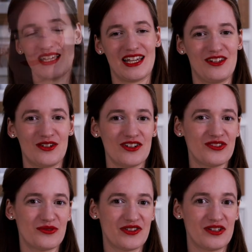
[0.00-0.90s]
In order
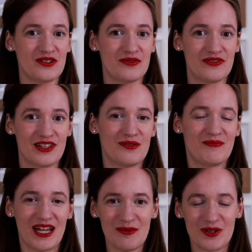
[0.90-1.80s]
to fulfill
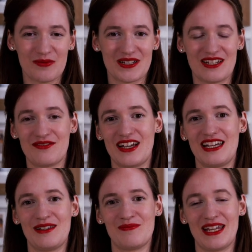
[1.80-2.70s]
my purpose in
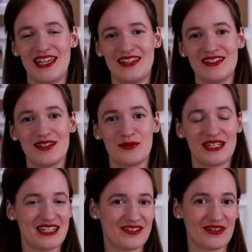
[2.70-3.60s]
violin playing,
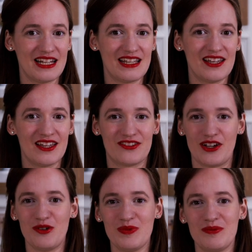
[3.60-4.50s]
which is really to
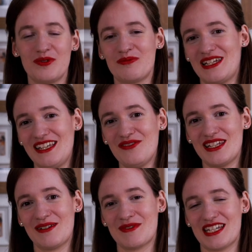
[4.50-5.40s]
help people believe
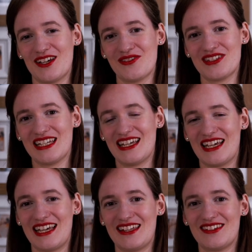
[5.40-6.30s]
in themselves
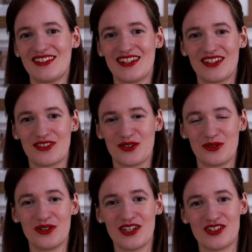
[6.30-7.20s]
and
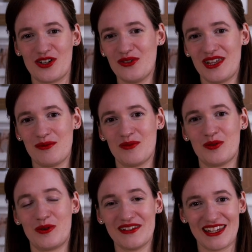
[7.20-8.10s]
to show
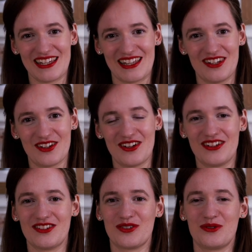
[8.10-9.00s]
them what they can
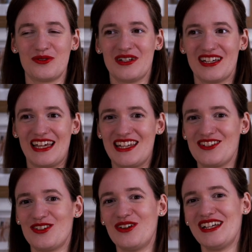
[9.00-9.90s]
learn, to
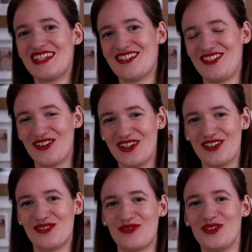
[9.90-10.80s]
enjoy this
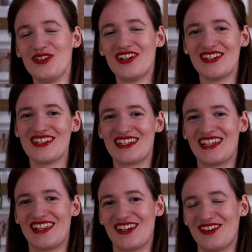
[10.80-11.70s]
joy of others
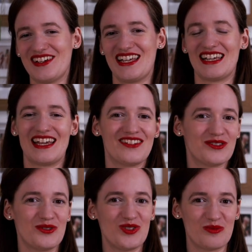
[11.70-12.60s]
learning and
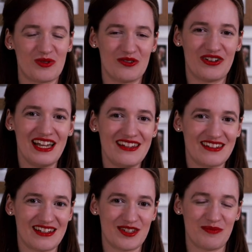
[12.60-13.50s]
to also provide
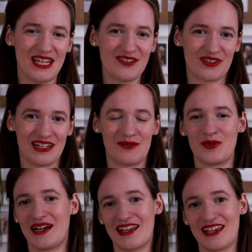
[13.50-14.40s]
a space for them
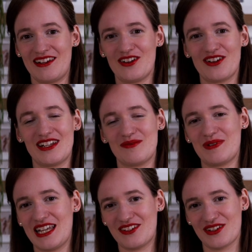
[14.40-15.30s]
where they can learn and
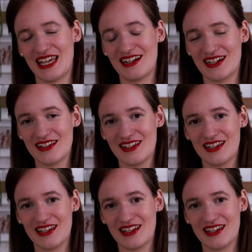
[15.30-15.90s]
play together,